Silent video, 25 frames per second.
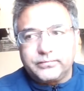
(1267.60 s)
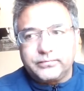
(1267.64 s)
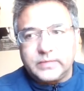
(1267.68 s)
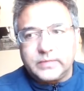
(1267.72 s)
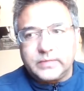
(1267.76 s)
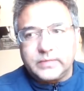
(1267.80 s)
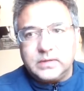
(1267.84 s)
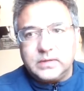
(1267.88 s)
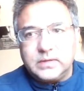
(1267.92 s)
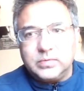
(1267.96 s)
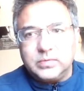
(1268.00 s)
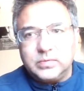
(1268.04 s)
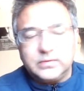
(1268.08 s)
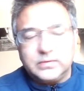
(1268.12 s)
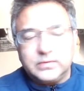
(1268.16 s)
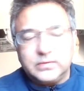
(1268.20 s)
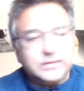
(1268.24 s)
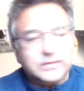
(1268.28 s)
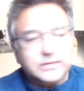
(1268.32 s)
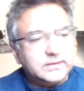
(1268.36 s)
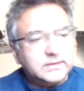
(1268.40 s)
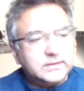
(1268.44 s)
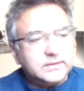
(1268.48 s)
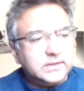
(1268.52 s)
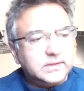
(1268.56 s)
April
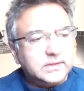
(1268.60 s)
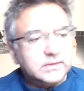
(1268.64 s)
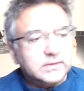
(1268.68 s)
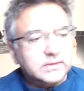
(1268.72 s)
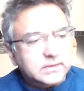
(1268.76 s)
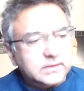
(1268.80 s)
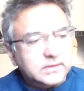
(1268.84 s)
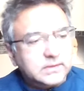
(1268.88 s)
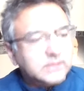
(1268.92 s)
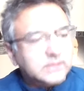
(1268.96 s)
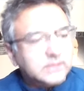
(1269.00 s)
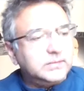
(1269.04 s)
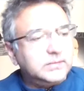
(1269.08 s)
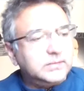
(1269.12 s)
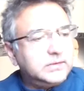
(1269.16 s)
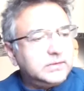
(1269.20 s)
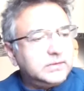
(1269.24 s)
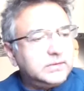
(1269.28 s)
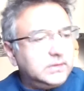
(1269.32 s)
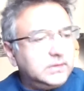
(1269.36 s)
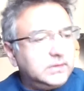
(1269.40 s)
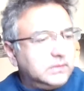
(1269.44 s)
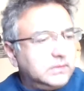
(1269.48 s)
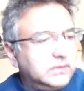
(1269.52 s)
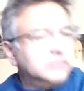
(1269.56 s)
16th, I think. Let me
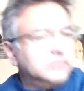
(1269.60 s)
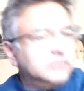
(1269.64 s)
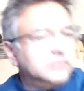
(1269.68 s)
see here.